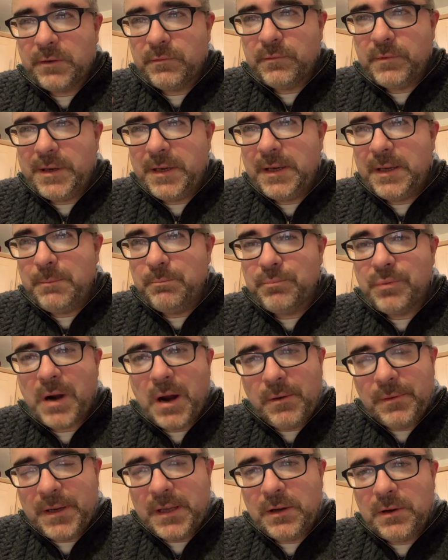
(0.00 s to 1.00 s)
really
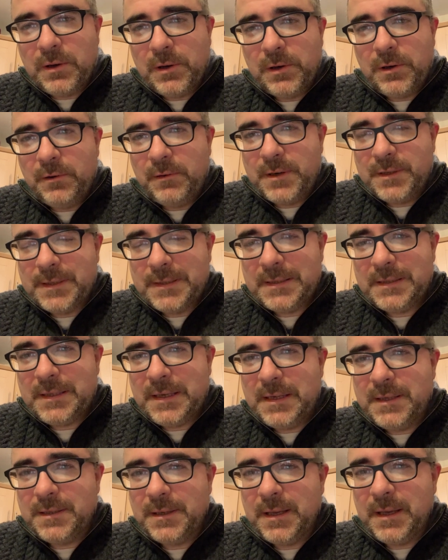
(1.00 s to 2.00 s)
browny color as a
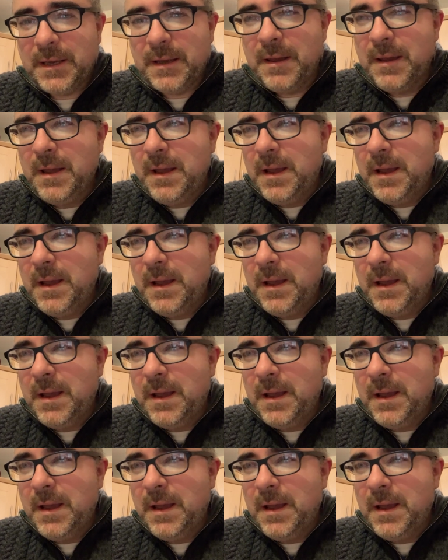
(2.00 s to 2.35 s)
seasoning,